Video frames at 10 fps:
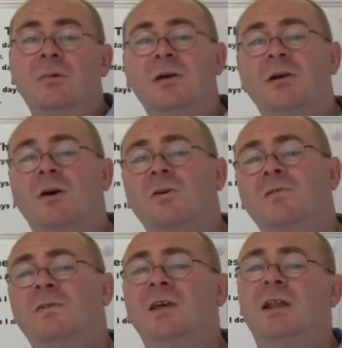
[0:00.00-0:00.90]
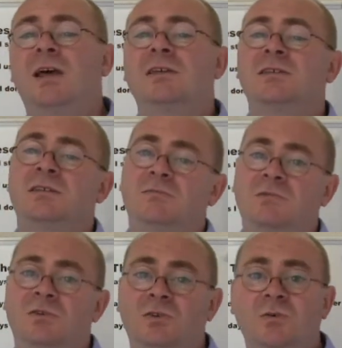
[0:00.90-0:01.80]
But over the last
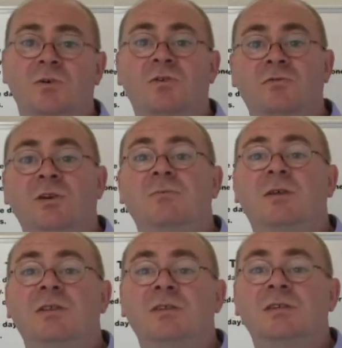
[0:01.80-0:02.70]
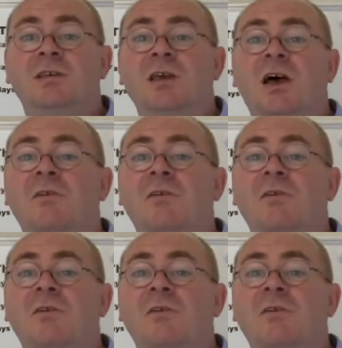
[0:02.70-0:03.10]
2 or 3 months